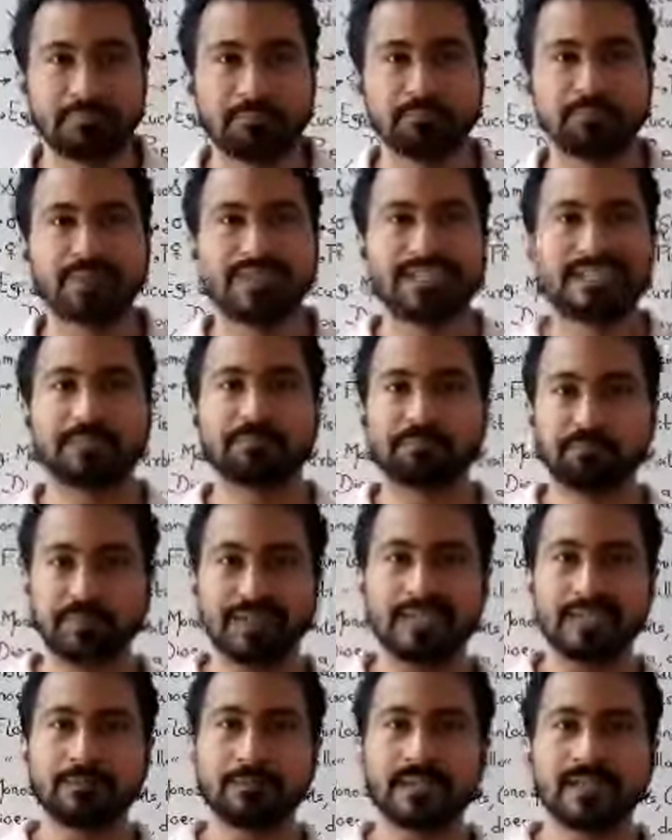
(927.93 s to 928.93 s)
Pre
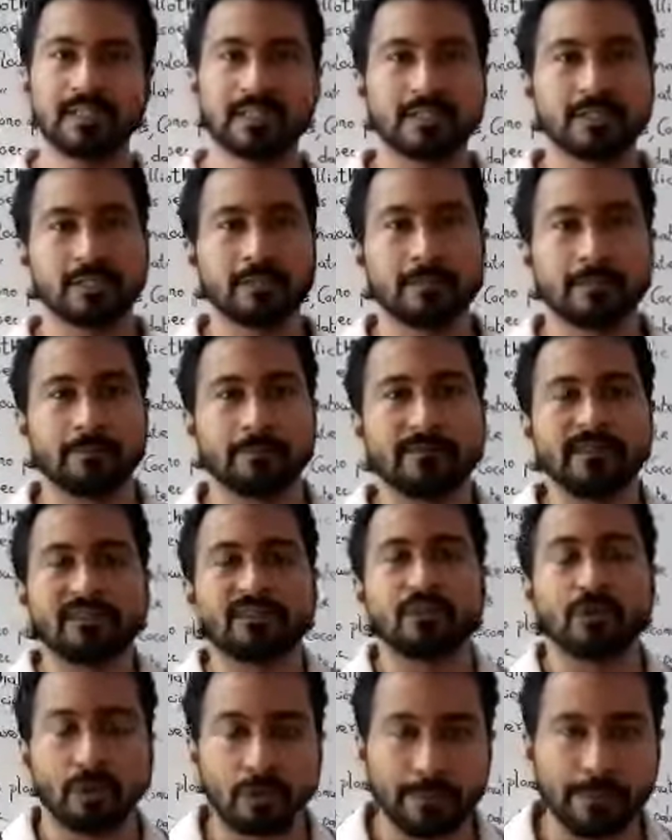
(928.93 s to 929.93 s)
means
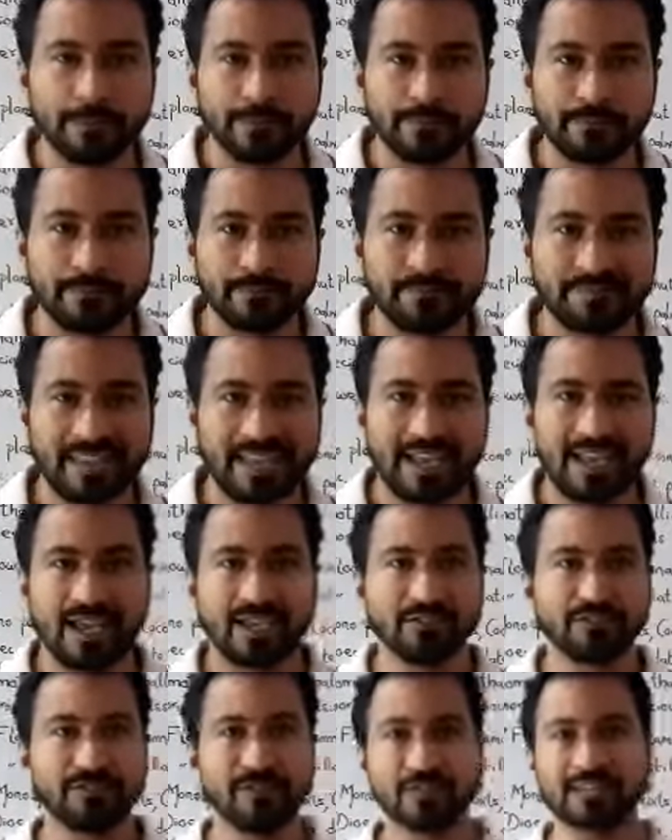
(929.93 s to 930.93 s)
before,
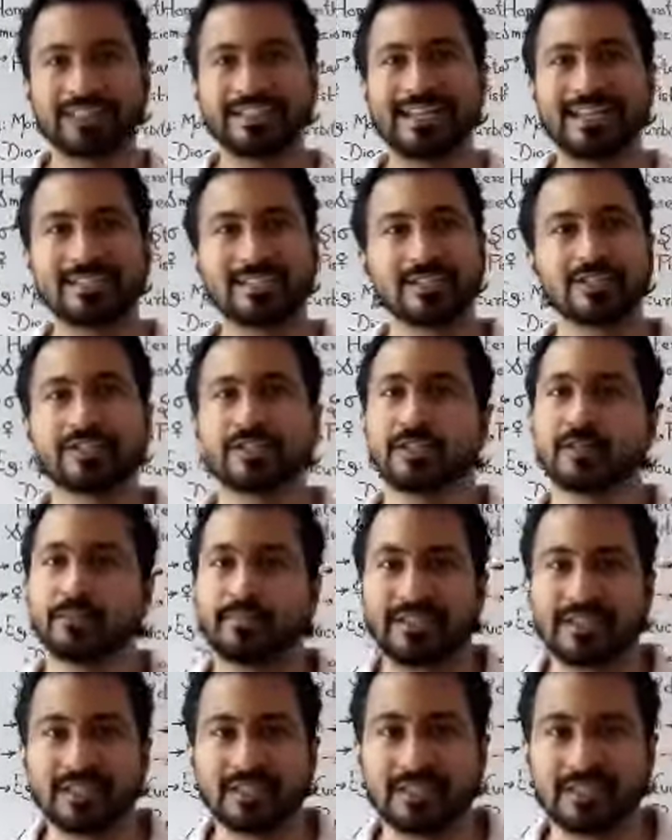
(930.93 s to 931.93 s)
and fertilization
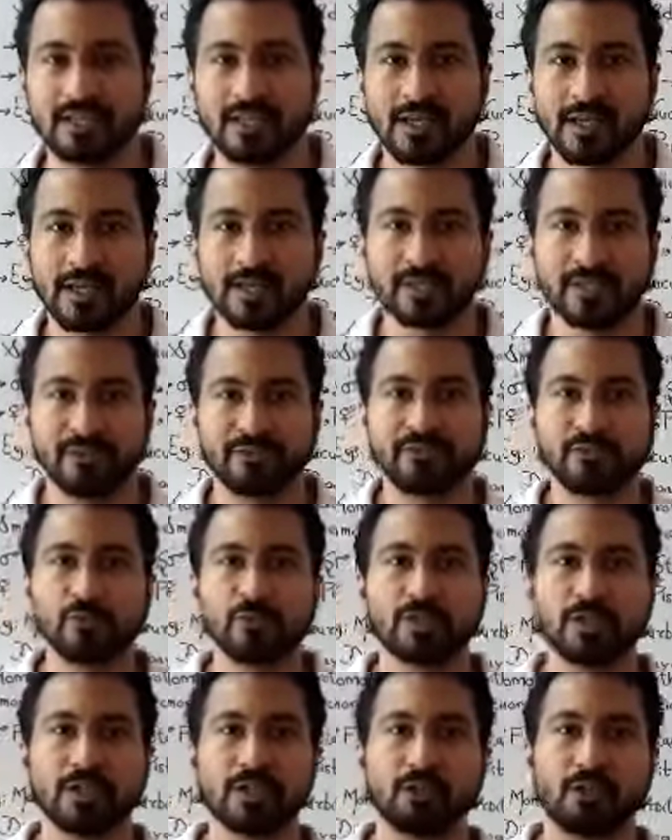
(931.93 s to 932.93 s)
means the
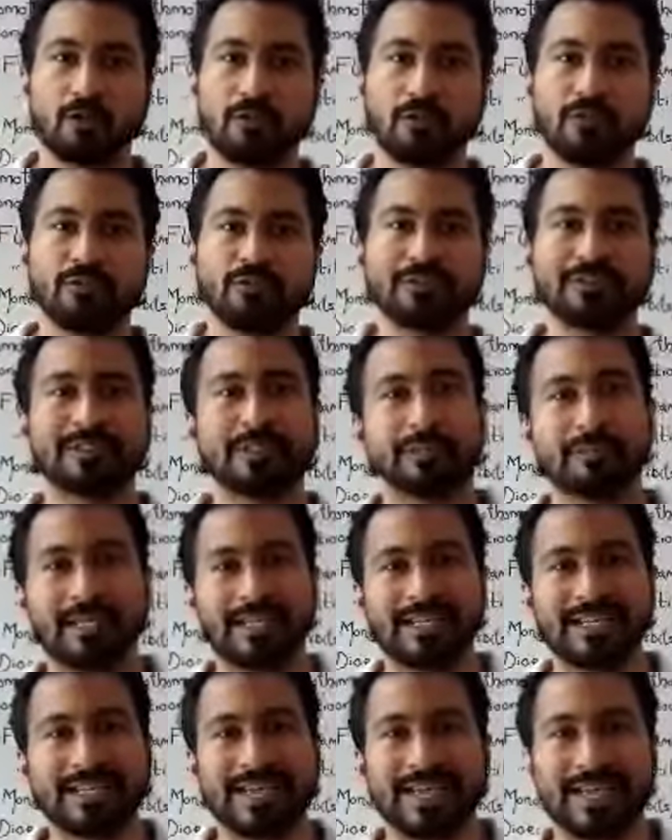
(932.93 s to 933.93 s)
fusion of the
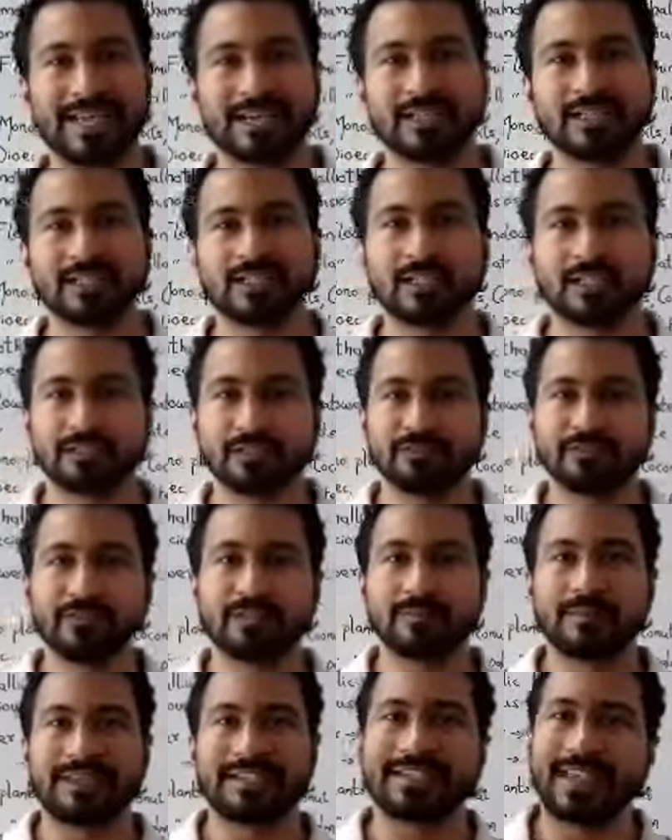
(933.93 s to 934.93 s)
male and the
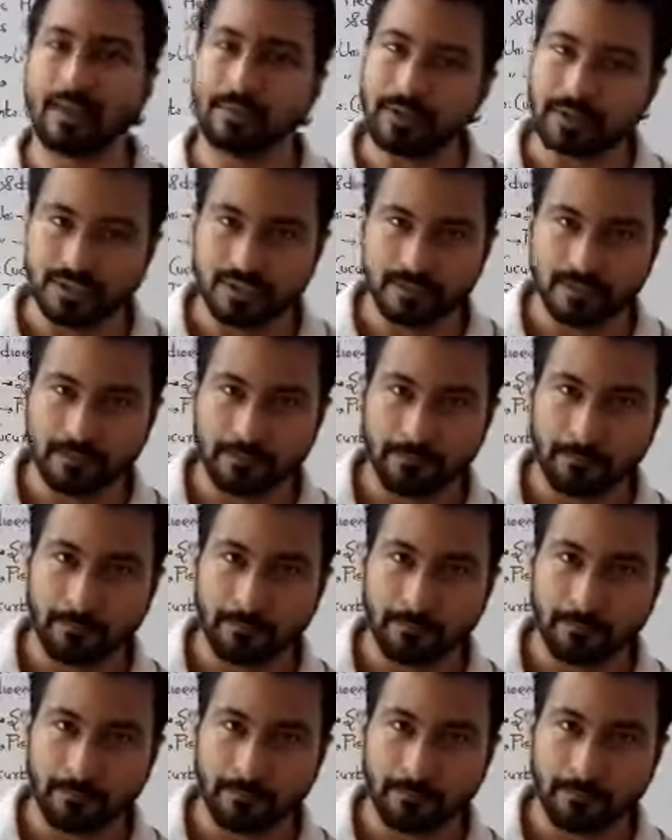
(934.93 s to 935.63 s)
female gametes.